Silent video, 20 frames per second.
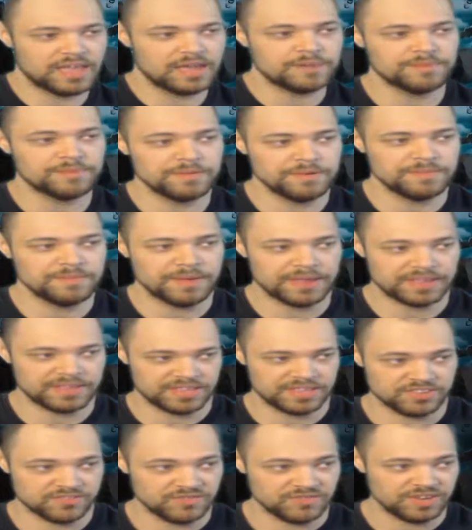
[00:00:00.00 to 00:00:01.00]
I'm going to be
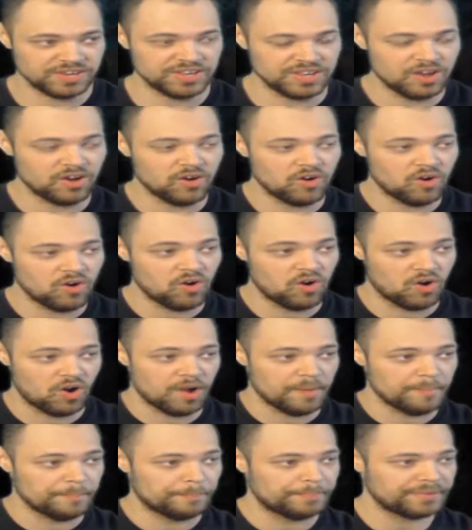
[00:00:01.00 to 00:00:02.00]
making this video
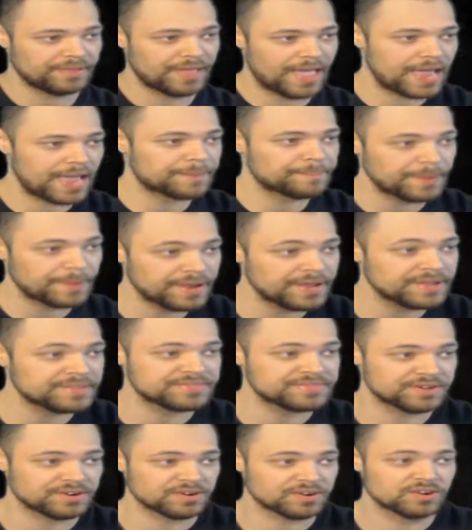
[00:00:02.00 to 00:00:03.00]
on Black
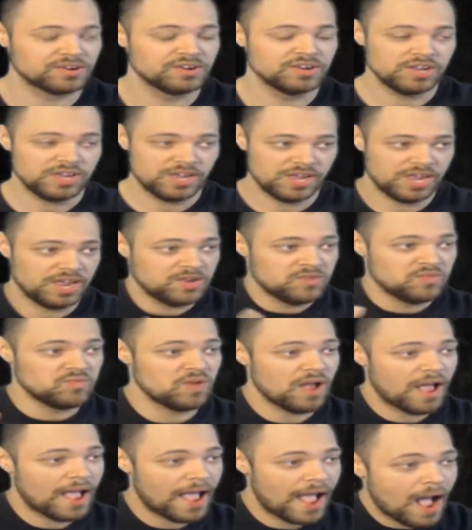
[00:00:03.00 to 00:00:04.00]
Panther
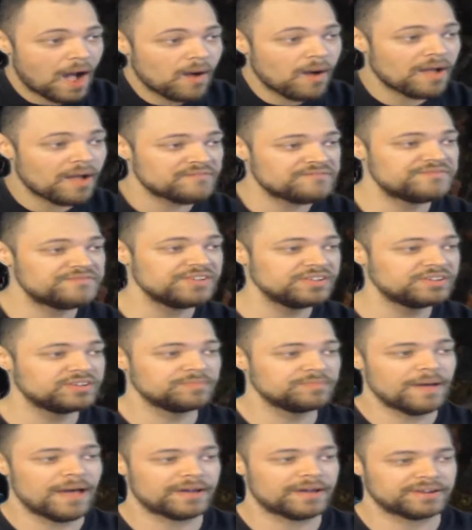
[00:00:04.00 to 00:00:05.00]
and how I
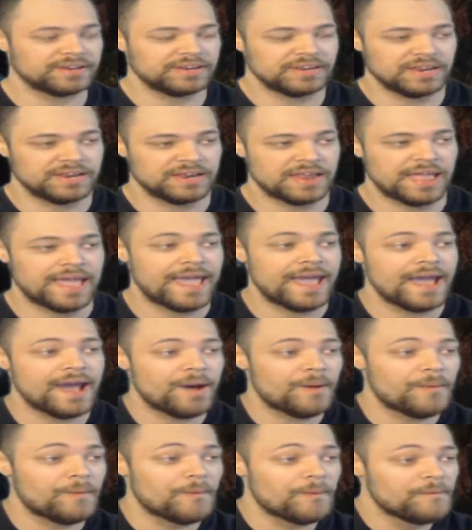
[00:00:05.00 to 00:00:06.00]
feel about it and
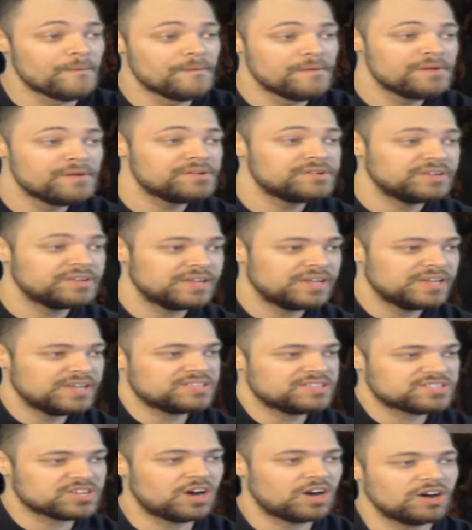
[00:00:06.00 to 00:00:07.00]
how
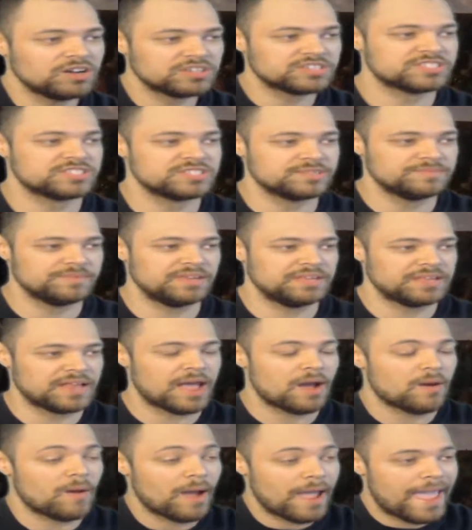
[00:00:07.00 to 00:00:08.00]
it talks to me and
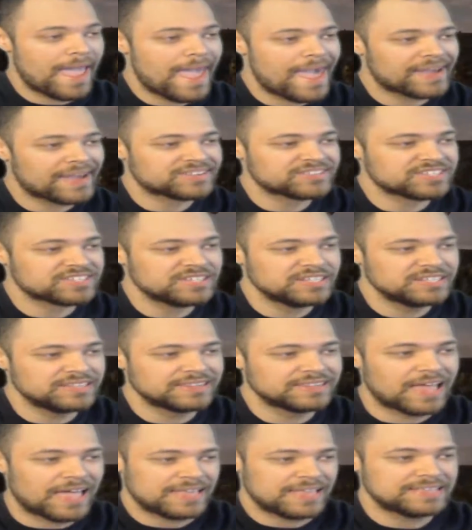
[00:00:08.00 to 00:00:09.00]
how I actually
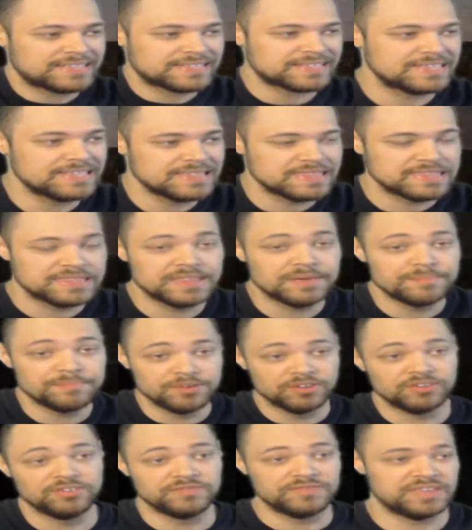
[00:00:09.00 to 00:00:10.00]
liked the
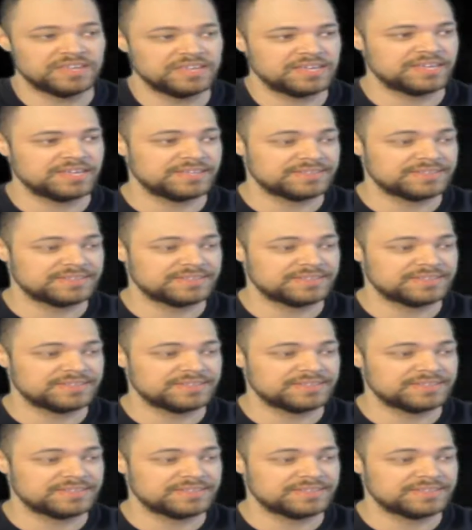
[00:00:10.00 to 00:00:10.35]
movie.